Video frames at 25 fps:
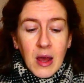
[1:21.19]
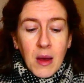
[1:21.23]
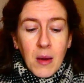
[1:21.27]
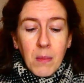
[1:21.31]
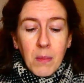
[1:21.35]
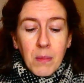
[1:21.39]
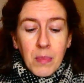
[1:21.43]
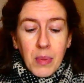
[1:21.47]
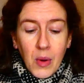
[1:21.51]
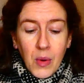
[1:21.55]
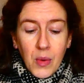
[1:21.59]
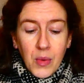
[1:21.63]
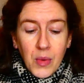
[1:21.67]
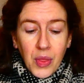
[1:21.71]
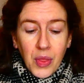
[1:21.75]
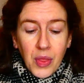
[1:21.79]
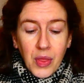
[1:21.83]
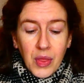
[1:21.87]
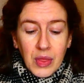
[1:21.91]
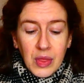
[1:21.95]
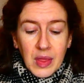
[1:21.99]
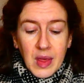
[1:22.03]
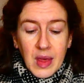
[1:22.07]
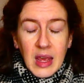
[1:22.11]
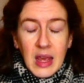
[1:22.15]
both
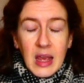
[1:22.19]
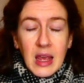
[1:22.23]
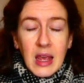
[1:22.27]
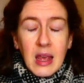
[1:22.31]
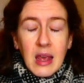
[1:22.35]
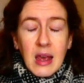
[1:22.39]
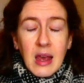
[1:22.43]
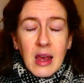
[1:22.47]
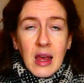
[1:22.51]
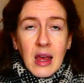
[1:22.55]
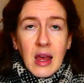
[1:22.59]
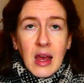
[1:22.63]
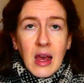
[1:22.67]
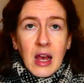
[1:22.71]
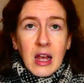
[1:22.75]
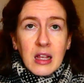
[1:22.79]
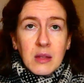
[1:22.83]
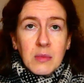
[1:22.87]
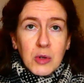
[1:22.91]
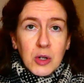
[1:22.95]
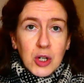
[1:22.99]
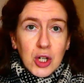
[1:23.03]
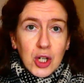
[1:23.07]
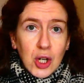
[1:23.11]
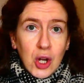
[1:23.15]
the
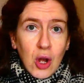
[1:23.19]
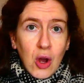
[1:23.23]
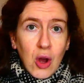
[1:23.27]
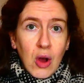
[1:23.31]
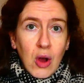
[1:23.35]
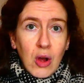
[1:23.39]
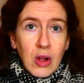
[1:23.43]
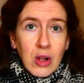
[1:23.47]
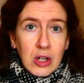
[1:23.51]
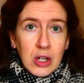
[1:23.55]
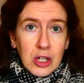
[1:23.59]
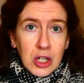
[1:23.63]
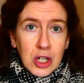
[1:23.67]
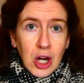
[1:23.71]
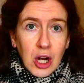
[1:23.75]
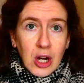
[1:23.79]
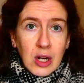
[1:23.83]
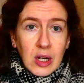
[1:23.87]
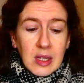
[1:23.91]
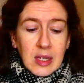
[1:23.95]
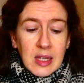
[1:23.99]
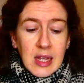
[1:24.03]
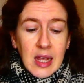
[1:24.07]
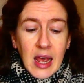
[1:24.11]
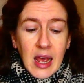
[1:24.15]
Hesper Shawl
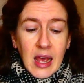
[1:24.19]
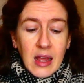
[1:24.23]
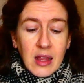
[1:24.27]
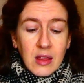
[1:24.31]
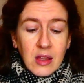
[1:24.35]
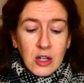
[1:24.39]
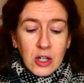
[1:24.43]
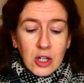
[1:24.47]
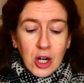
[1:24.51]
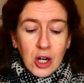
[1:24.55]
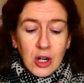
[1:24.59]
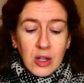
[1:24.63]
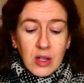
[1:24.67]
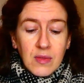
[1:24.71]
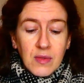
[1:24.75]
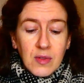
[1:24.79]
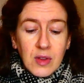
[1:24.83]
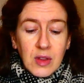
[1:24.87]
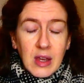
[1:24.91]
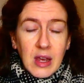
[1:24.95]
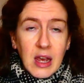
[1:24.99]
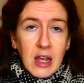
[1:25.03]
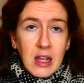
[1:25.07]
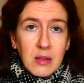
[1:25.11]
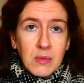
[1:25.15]
charts and the charts for
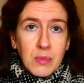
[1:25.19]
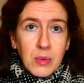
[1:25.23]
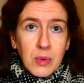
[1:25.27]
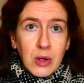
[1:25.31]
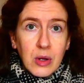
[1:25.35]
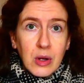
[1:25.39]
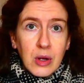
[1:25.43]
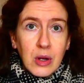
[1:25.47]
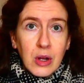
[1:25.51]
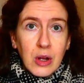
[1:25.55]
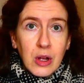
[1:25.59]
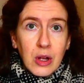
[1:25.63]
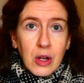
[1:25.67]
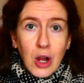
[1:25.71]
the Hesper